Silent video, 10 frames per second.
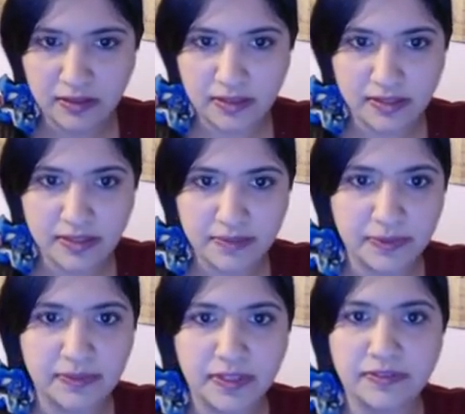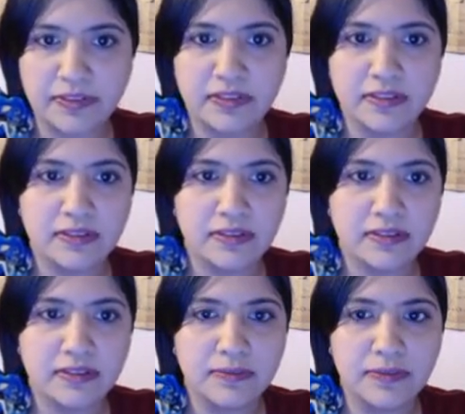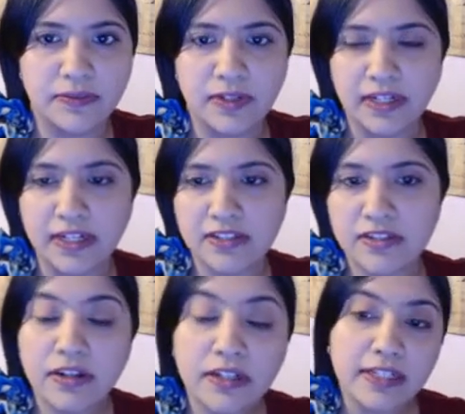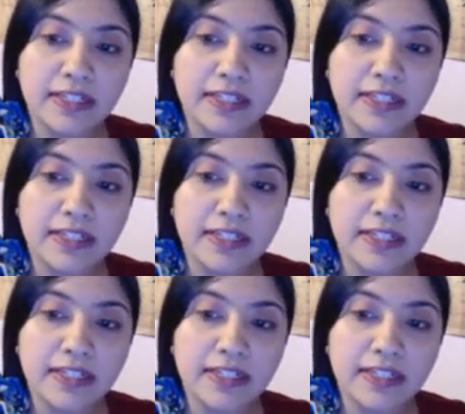a simple reference before I get started